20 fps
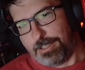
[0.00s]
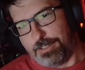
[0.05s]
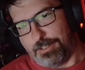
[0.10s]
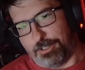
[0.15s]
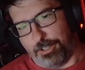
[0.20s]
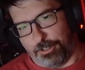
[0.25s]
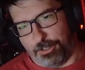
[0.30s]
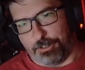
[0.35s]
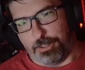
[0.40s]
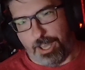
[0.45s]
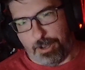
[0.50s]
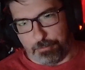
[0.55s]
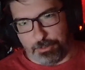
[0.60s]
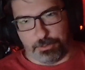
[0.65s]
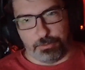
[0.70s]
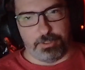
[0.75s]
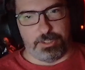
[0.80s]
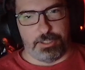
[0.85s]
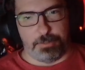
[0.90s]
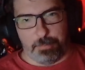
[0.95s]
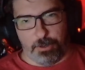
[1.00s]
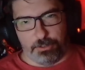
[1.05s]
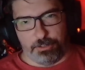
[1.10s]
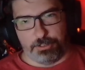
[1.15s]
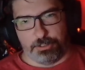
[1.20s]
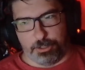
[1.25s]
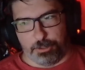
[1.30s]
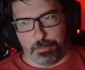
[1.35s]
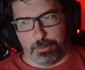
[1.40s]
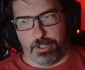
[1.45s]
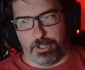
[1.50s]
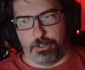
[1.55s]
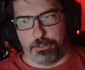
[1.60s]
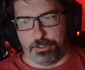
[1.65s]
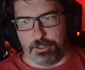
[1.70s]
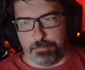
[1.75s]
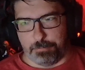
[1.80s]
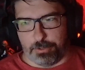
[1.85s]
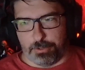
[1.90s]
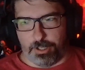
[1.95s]
So that was what the Spartan 2
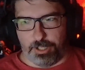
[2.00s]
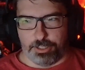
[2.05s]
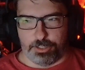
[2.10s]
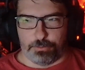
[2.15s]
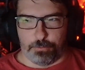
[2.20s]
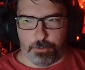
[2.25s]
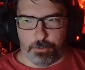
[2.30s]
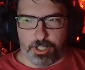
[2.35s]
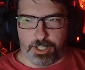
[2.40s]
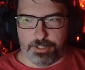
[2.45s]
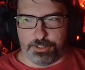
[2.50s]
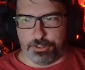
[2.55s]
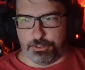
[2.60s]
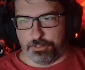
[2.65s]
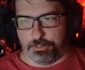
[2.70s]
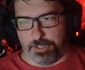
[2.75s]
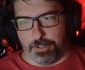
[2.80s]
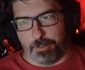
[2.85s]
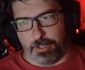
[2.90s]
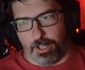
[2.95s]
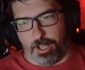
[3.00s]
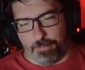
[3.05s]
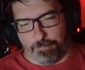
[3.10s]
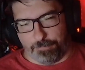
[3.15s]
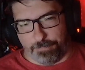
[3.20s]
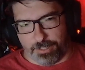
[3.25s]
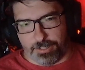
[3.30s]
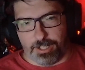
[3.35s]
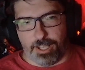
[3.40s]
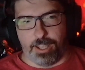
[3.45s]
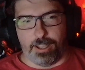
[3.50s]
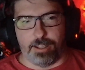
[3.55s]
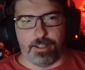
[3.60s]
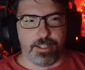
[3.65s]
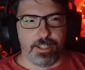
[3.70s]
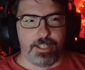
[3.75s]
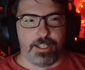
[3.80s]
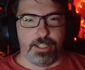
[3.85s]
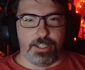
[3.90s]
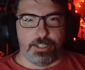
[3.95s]
project was. She was given a lot of funding.
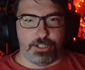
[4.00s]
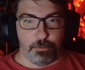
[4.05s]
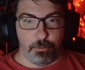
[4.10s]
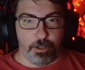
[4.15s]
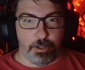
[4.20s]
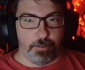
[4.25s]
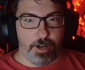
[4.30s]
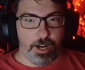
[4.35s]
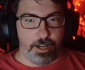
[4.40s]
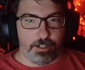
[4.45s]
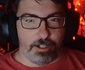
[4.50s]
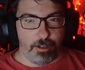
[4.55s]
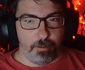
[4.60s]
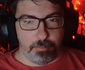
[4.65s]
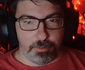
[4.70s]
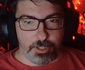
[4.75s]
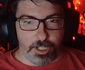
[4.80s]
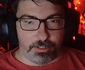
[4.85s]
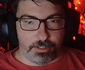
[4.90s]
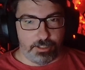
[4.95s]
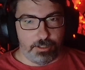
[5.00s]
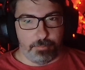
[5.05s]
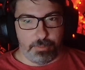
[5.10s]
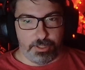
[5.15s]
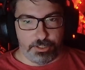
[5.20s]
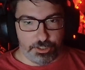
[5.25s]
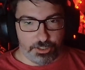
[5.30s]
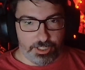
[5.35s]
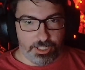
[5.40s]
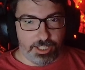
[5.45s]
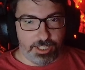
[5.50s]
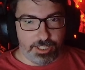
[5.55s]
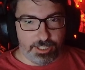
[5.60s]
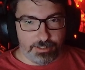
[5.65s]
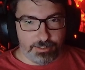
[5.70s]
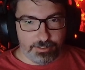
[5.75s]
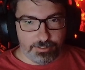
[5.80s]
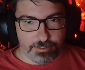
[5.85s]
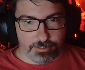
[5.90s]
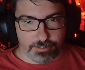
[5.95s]
She went around and abducted a bunch of
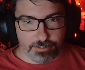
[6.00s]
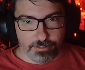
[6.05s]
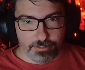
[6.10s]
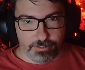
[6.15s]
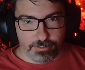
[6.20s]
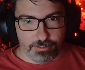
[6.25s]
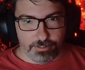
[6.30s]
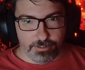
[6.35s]
kids.